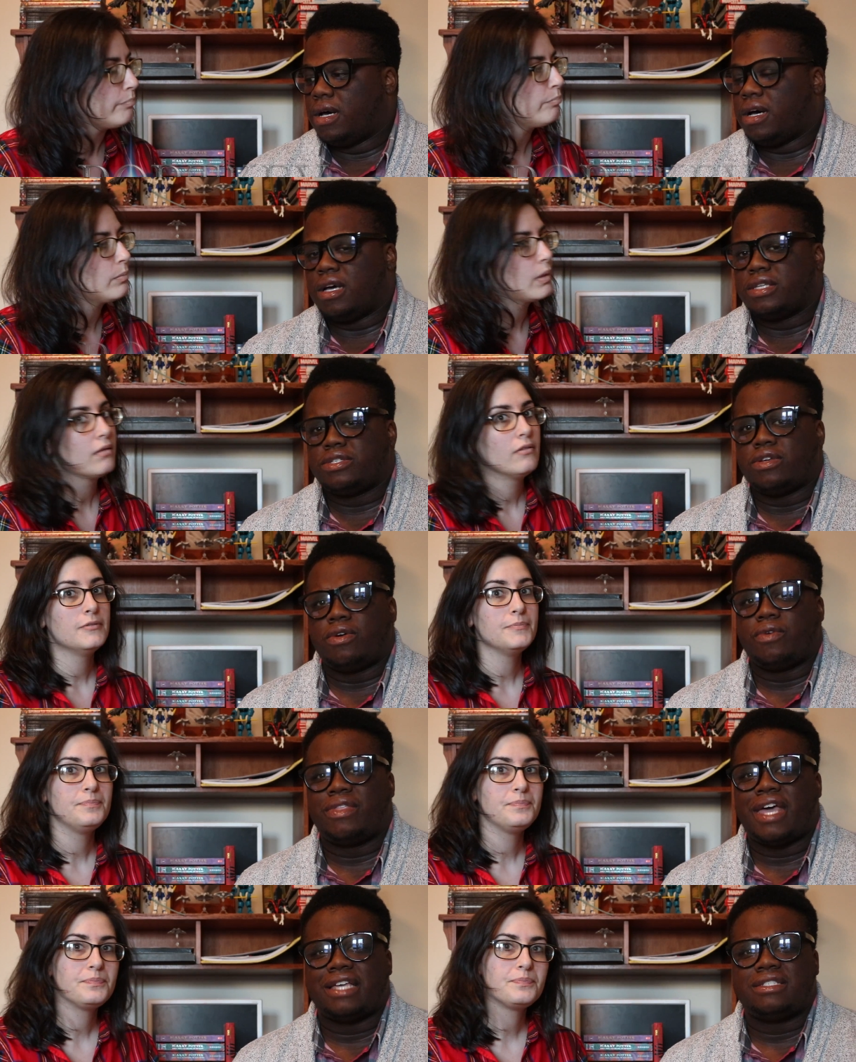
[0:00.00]
Speaker 1: Uh,
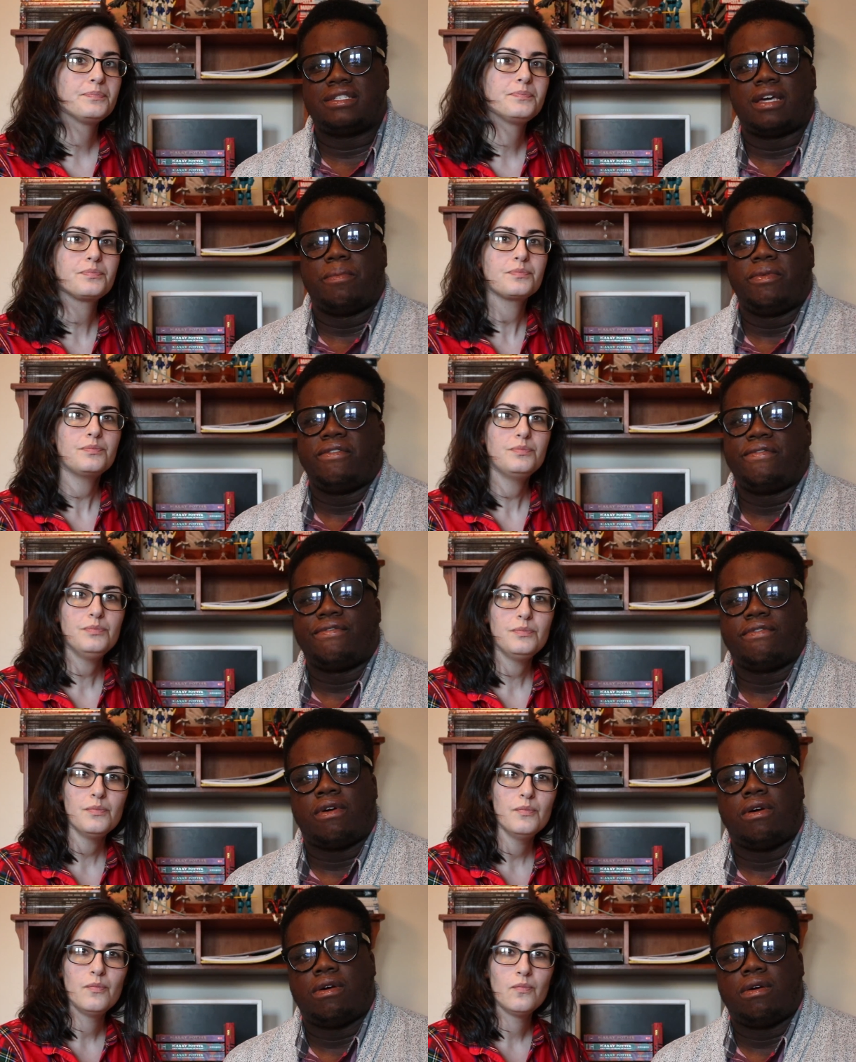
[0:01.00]
so that's coming
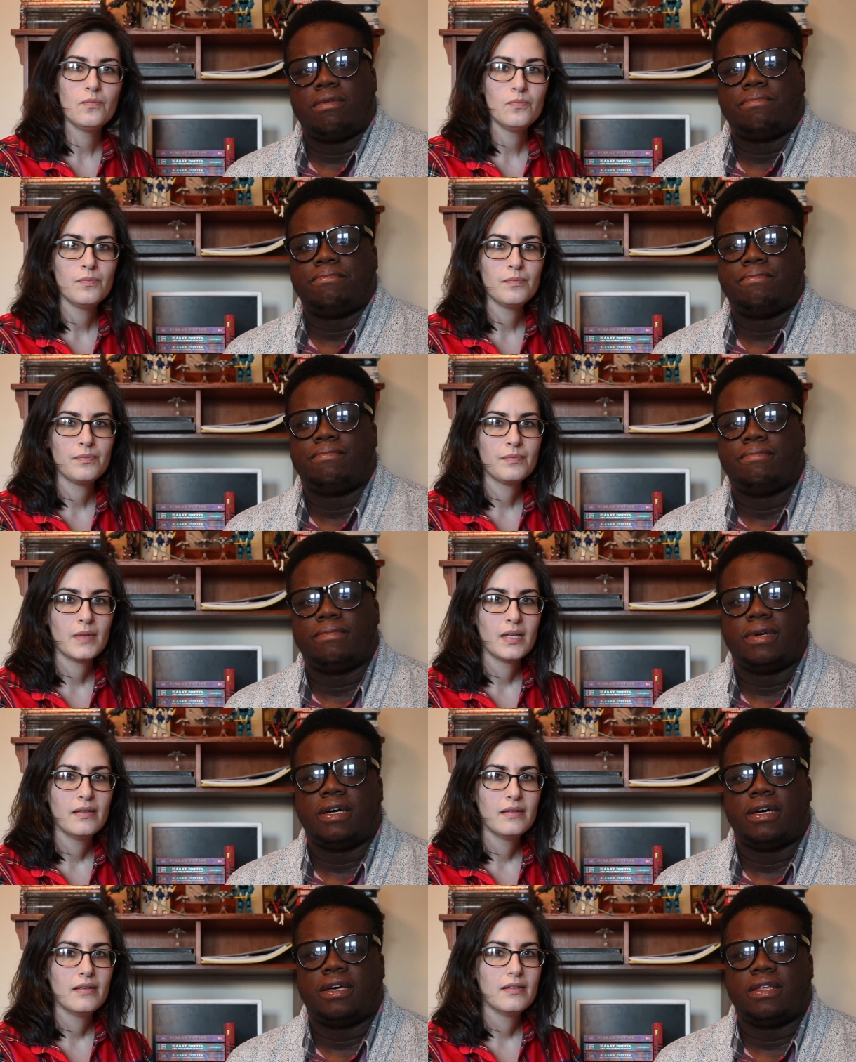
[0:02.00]
from
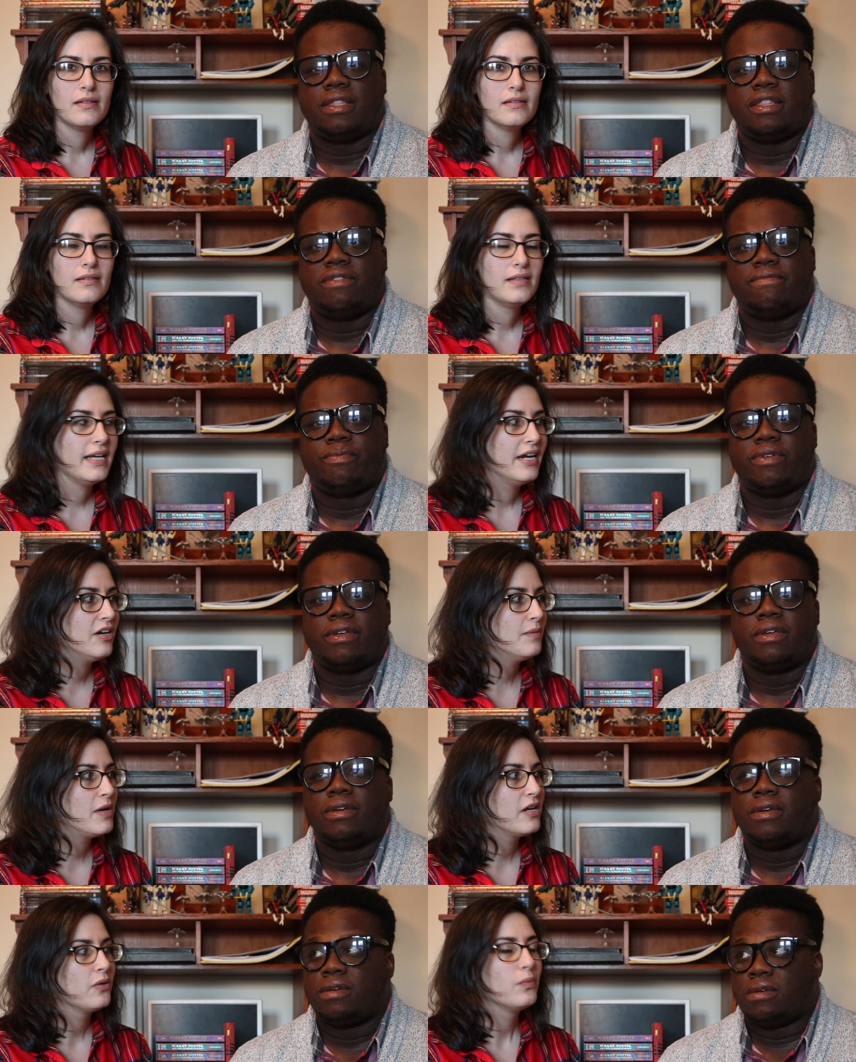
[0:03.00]
uh,
Speaker 2: the
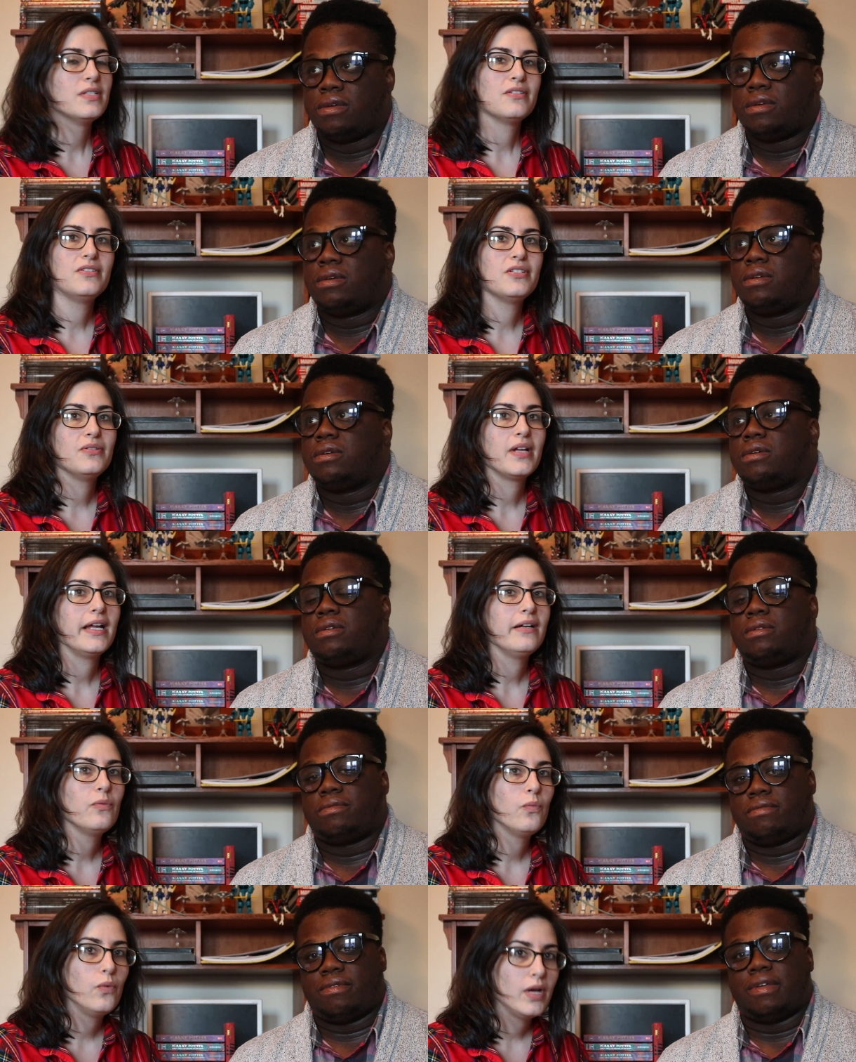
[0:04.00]
Harry Potter Wizards Unite
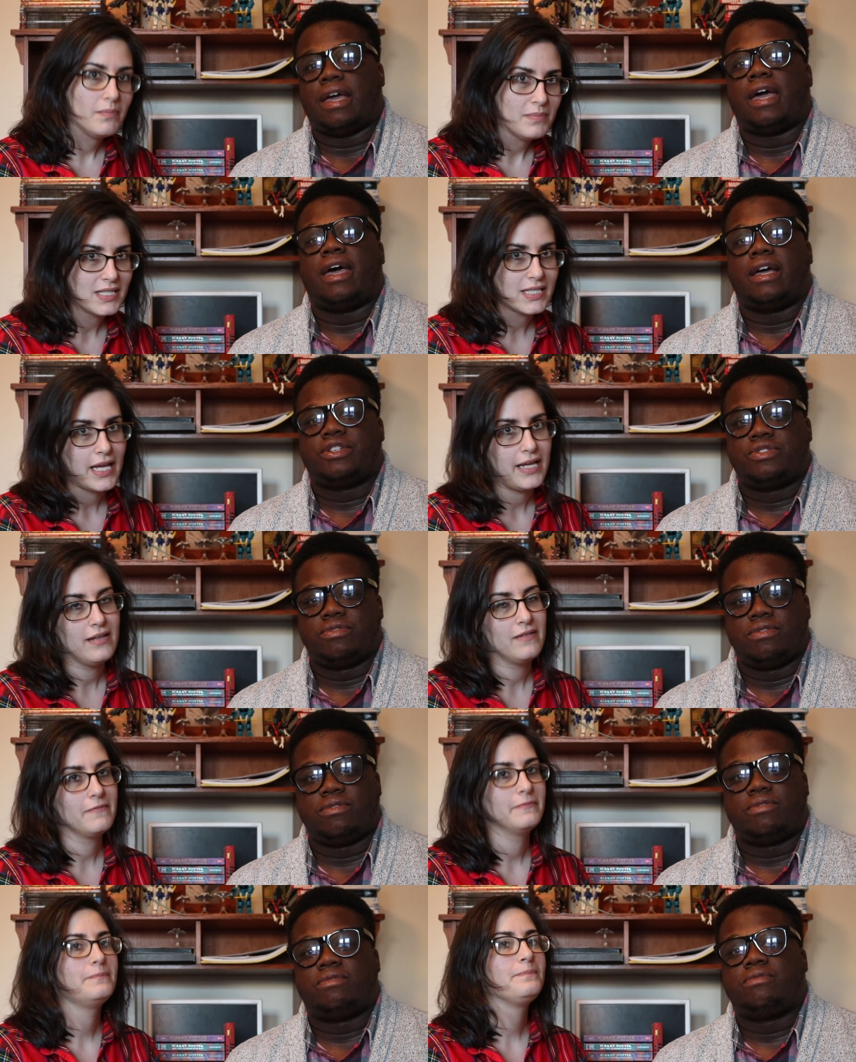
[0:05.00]
website.
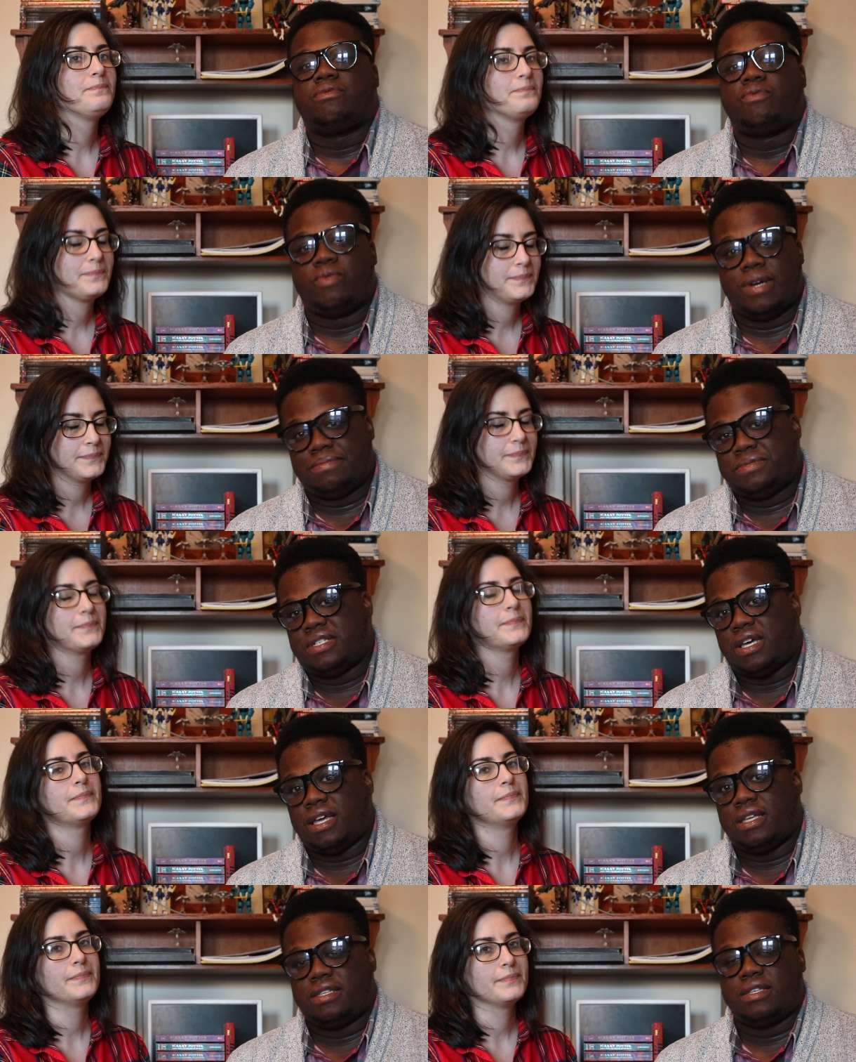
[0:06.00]
Speaker 1: Actual
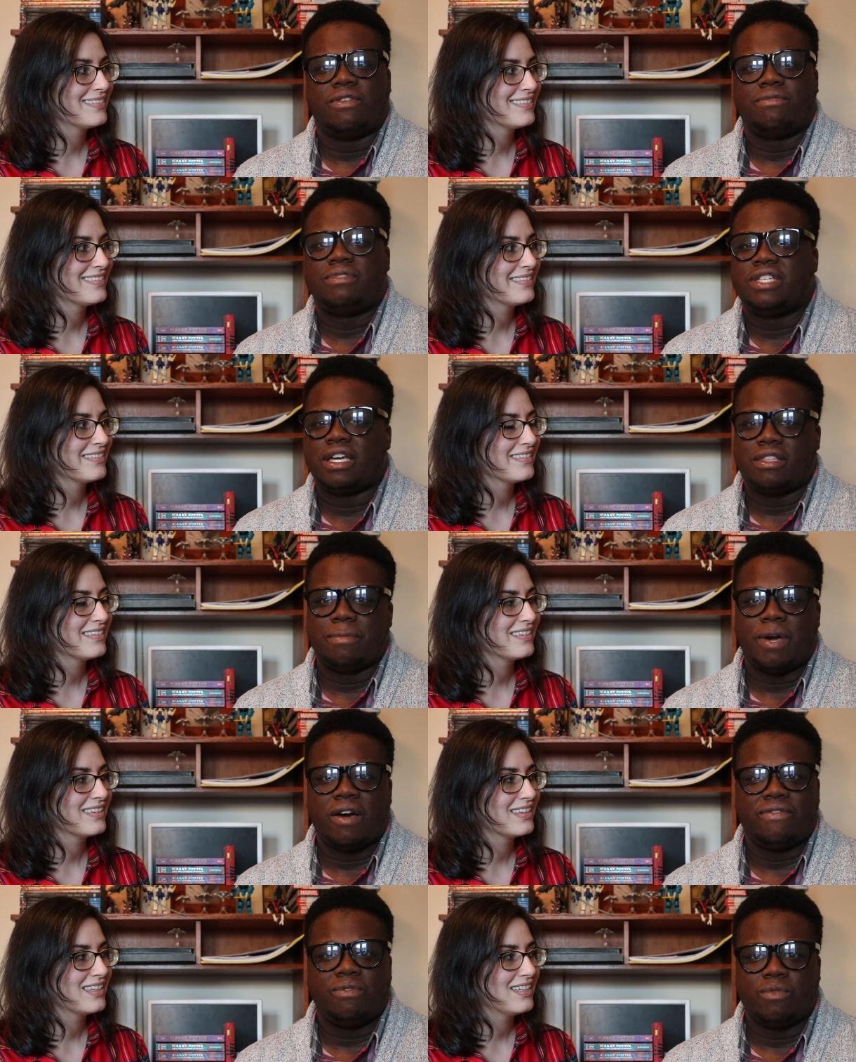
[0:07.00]
website. Mm -hmm. So mm-hmm. check them
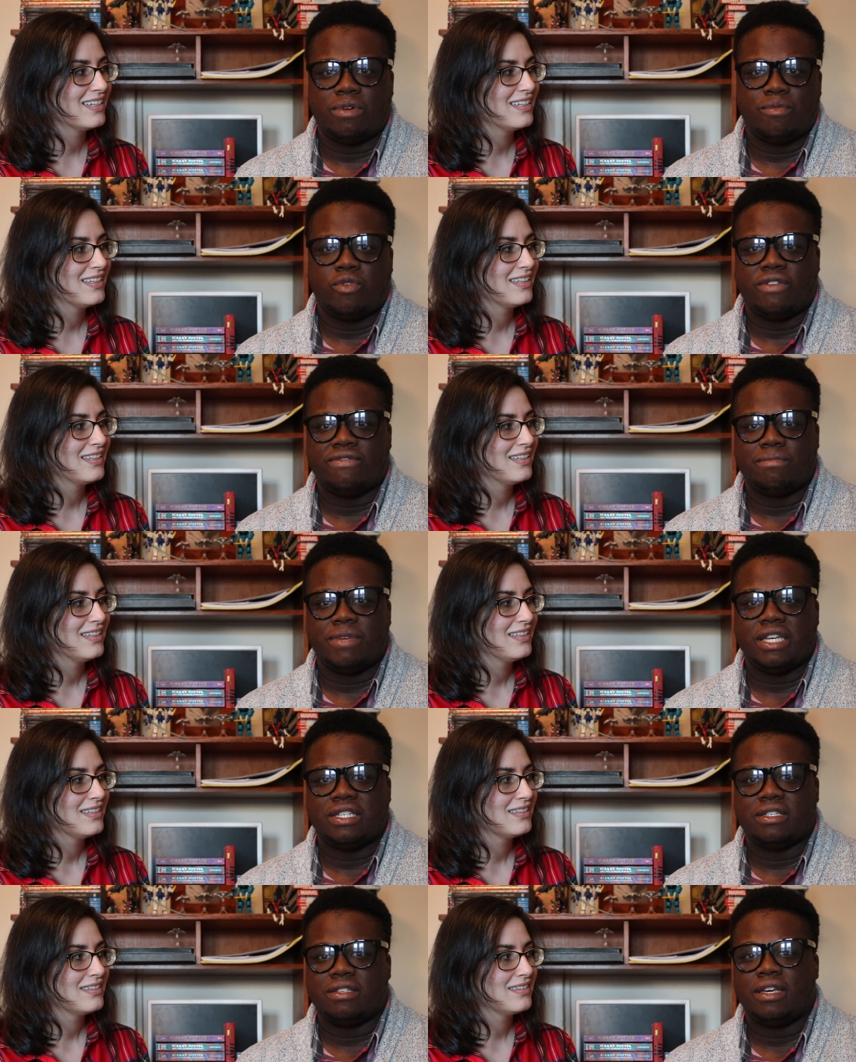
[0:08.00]
out if you want more
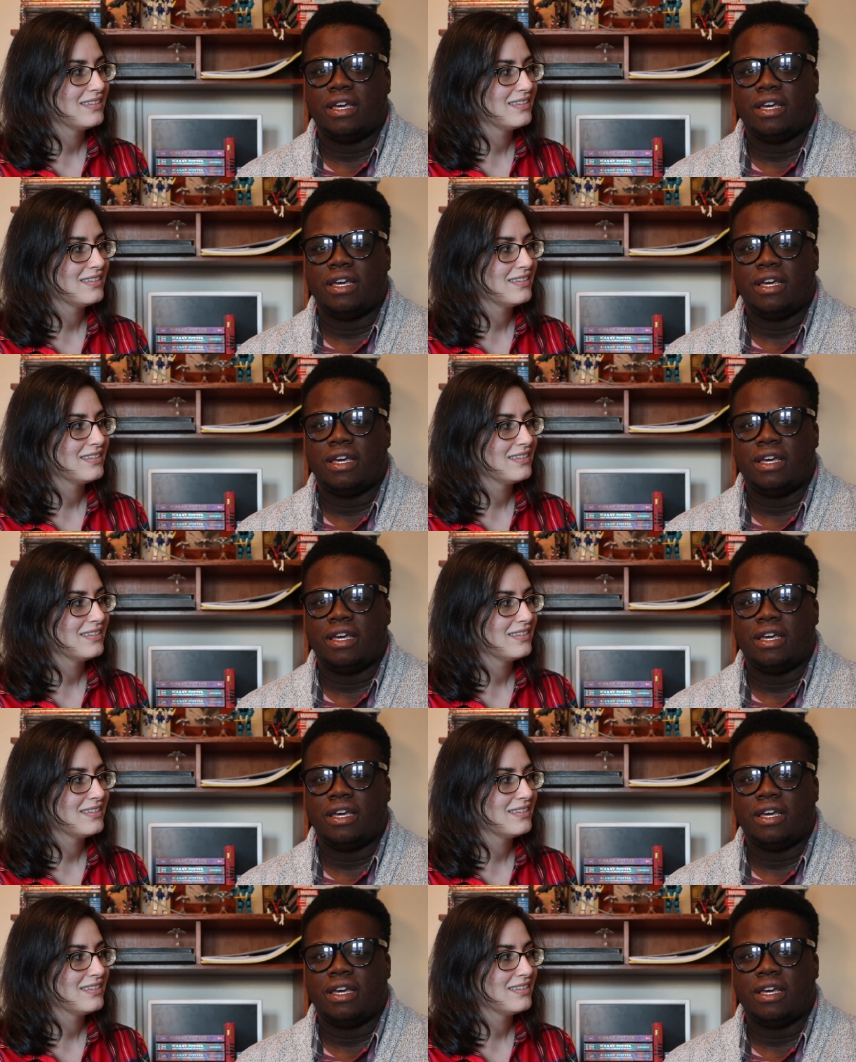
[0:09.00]
information.